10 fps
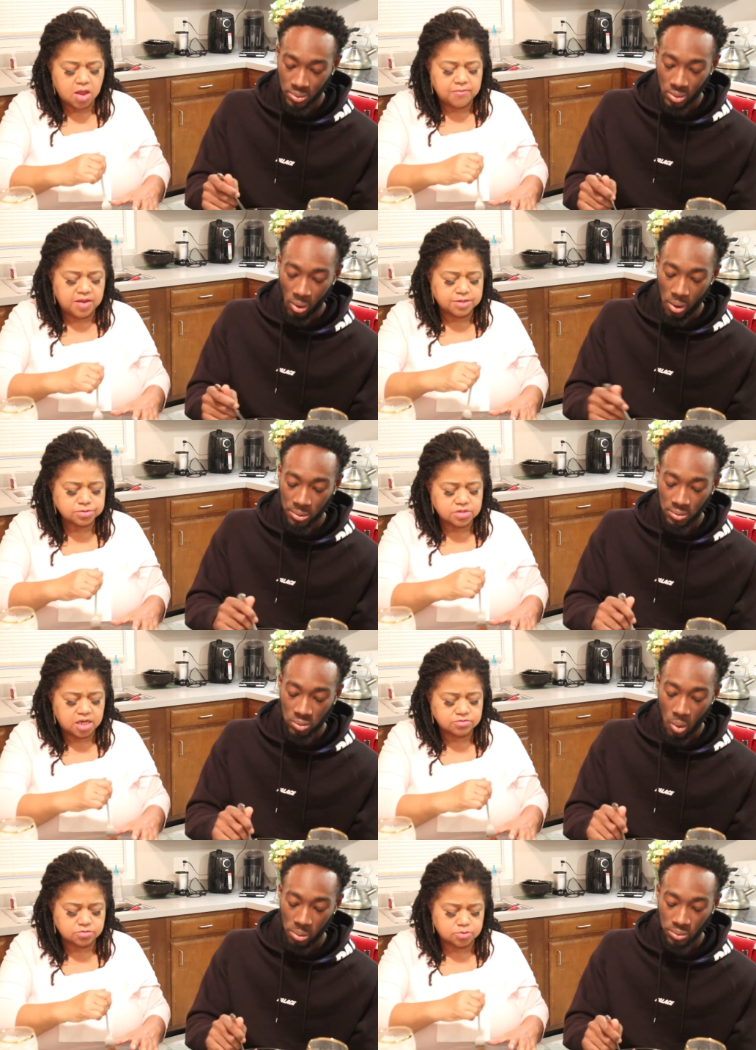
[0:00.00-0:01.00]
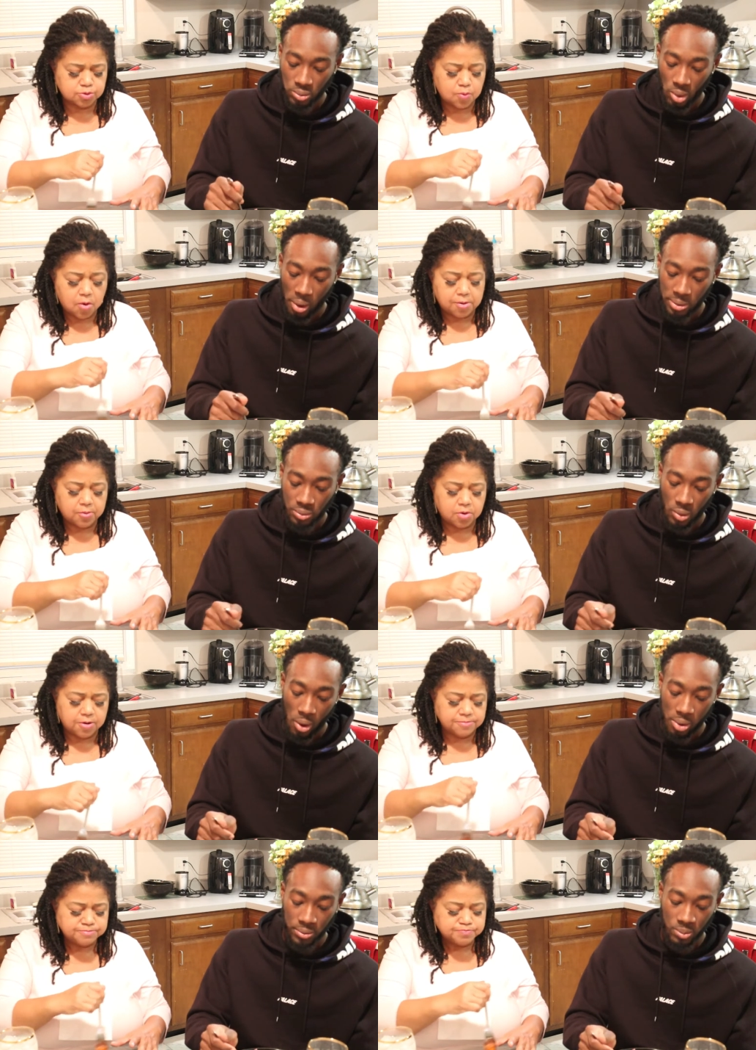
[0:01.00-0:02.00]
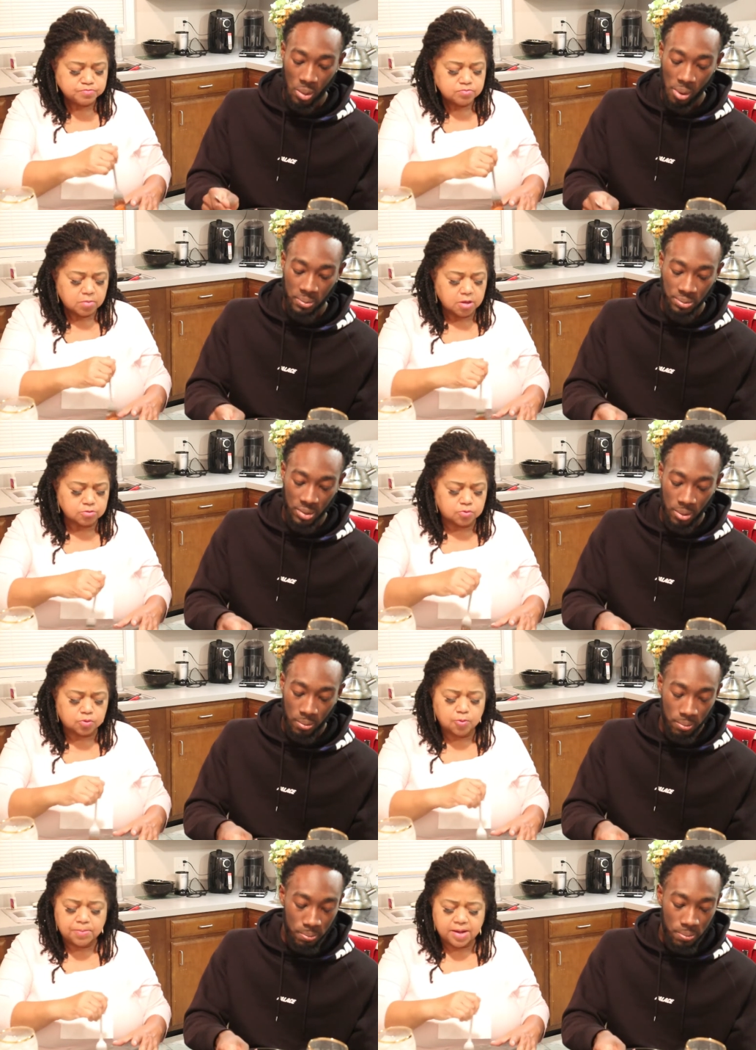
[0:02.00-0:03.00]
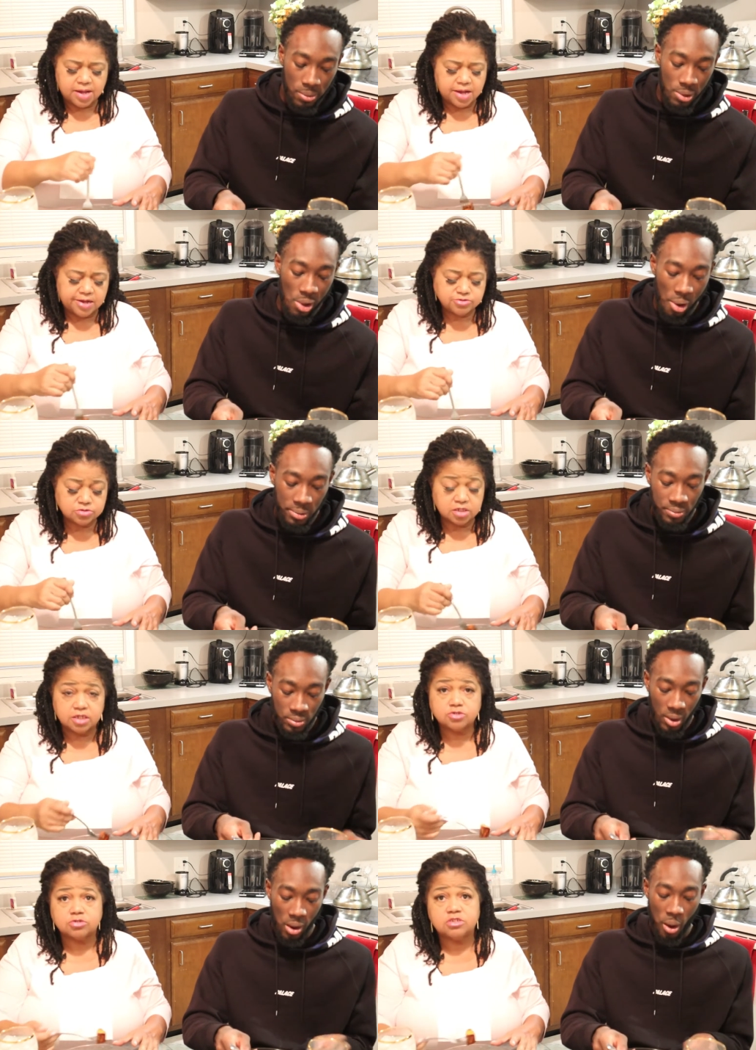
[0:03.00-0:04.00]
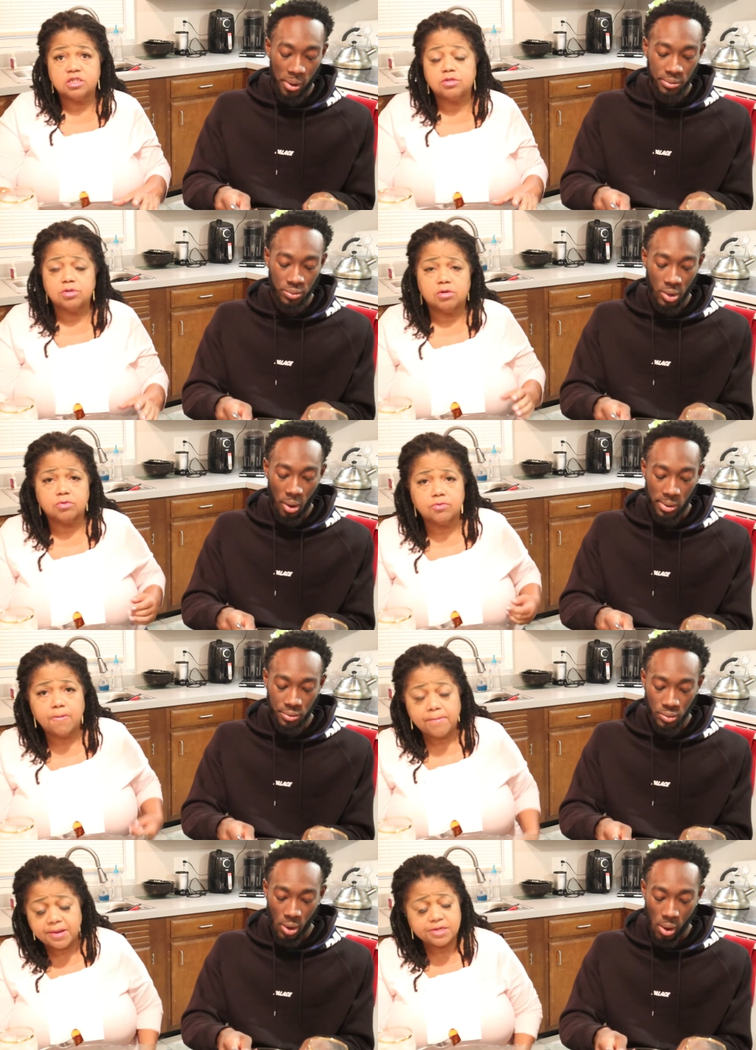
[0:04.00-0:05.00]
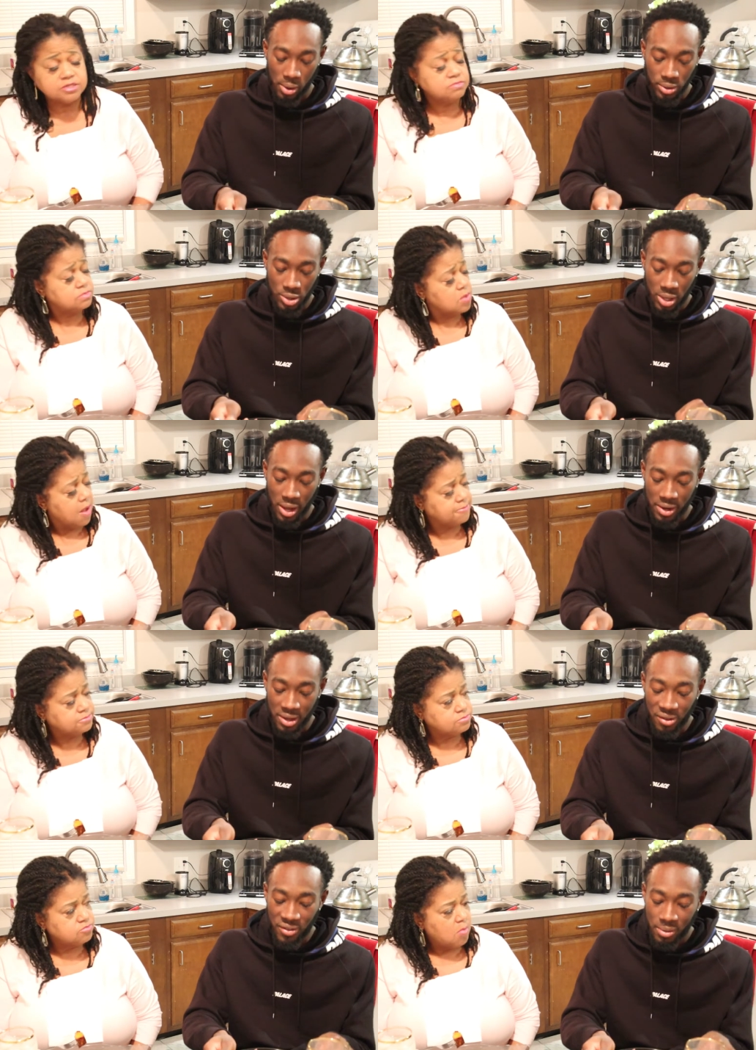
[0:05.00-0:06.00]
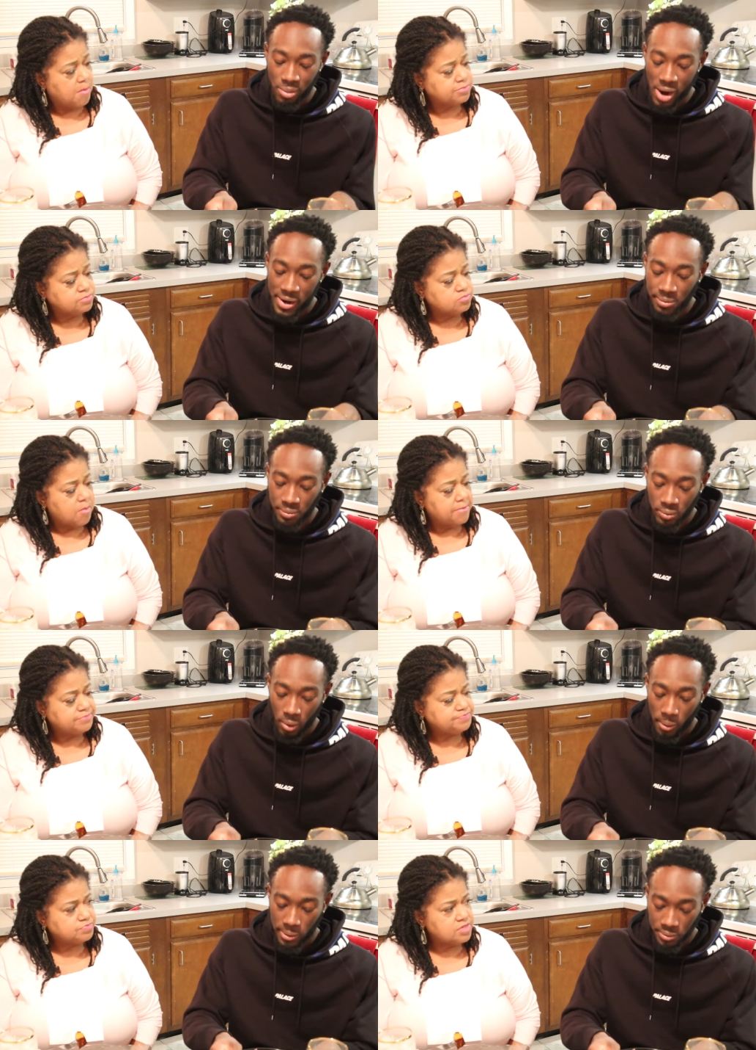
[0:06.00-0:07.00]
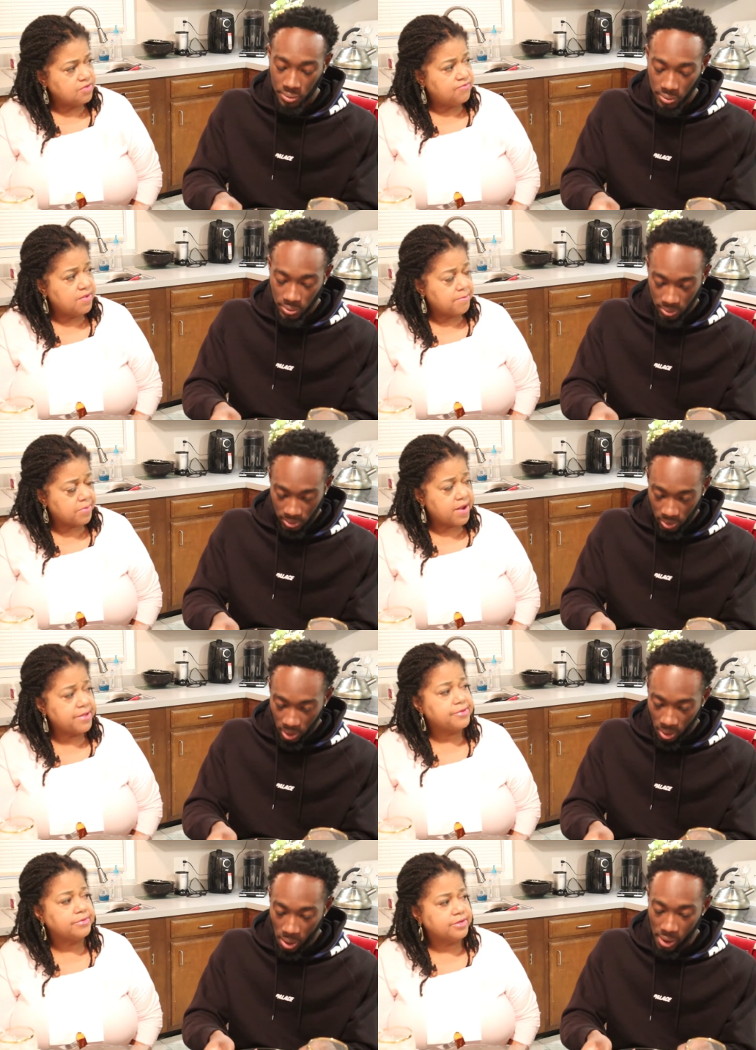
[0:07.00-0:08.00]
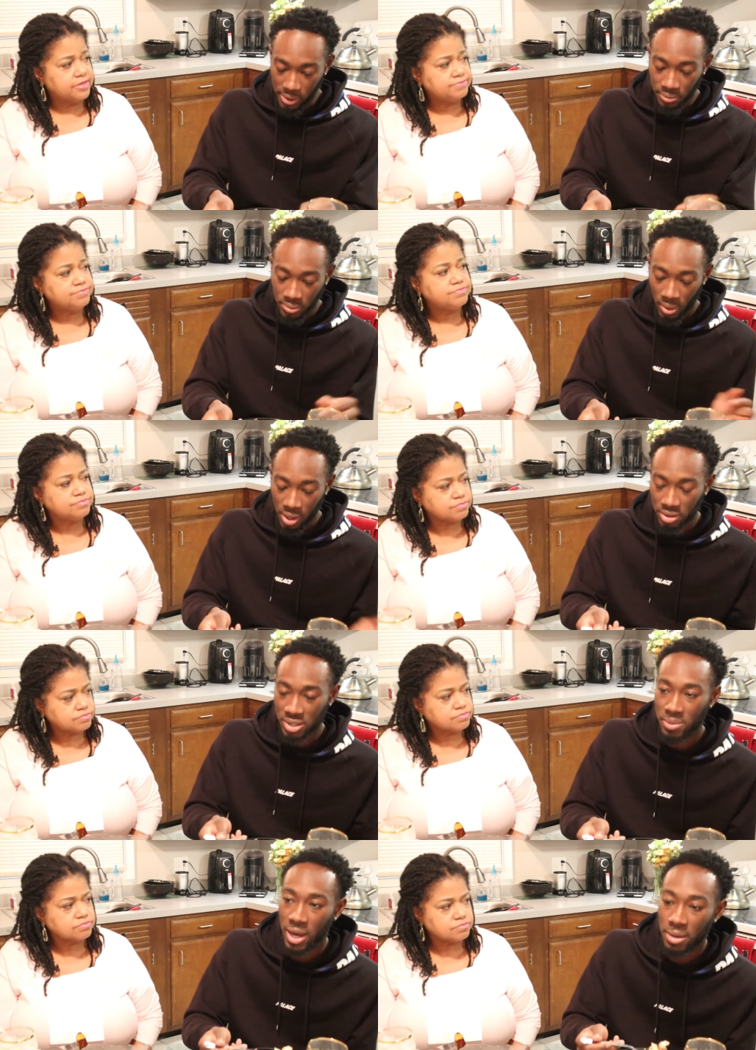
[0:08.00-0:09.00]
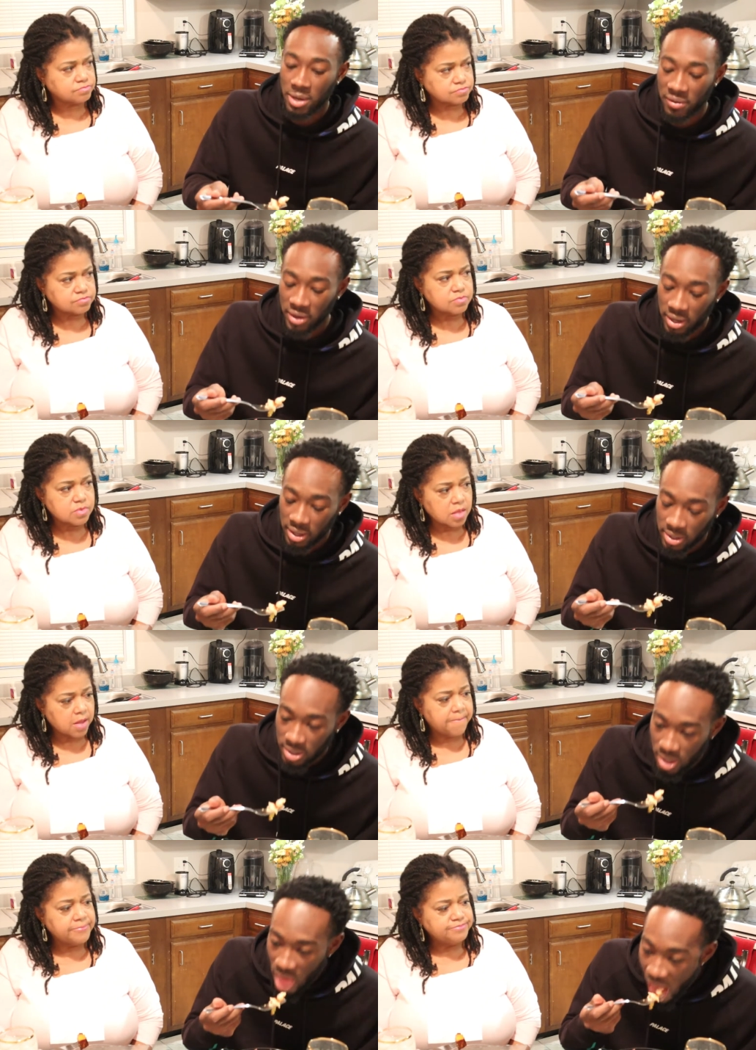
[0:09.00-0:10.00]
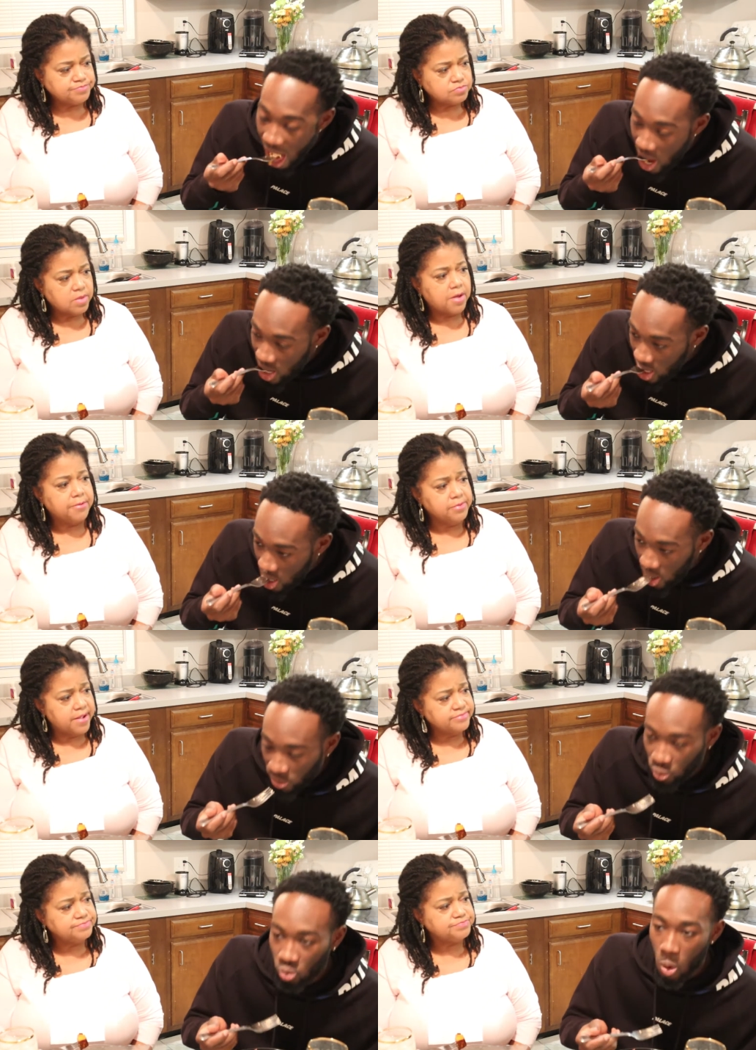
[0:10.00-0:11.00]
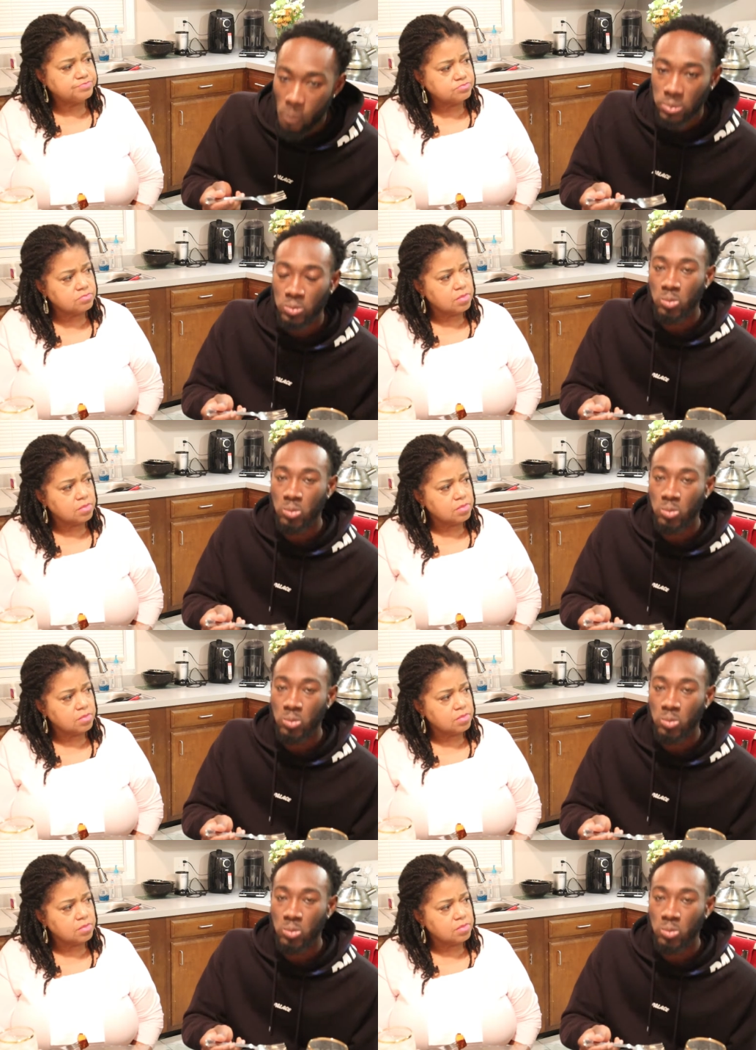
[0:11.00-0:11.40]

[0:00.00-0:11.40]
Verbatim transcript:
Speaker 1: And that's at the door or Groupon. You can get your tickets on Groupon.
Speaker 2: Or like Eventbrite.
Speaker 1: Eventbrite? Okay. Uh -huh.
Speaker 2: You just buy them in advance.
Speaker 1: Okay. Mm -hmm.